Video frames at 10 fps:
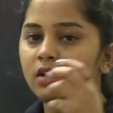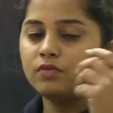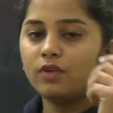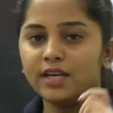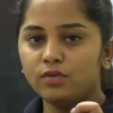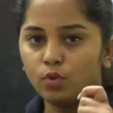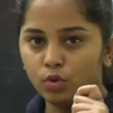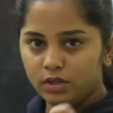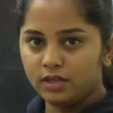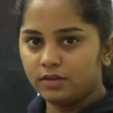one
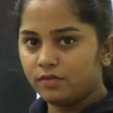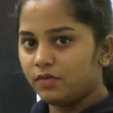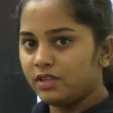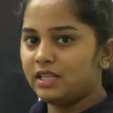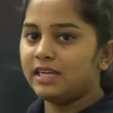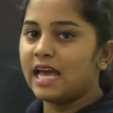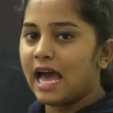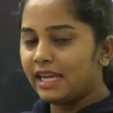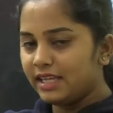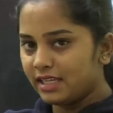wood with that
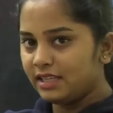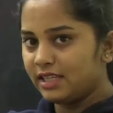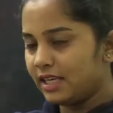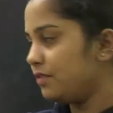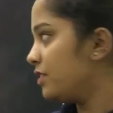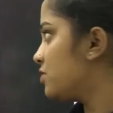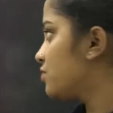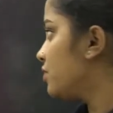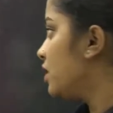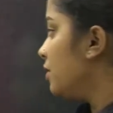iron thing
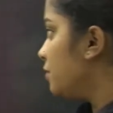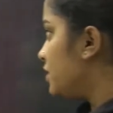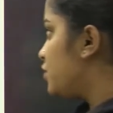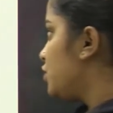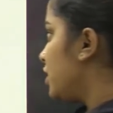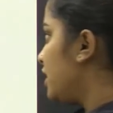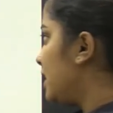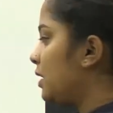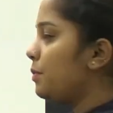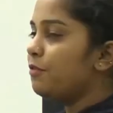which sure
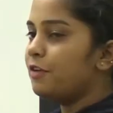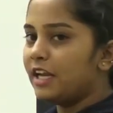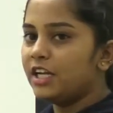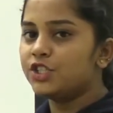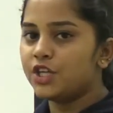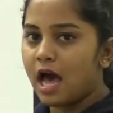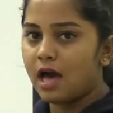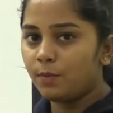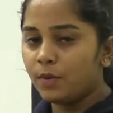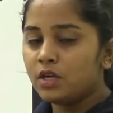it will be very sharp.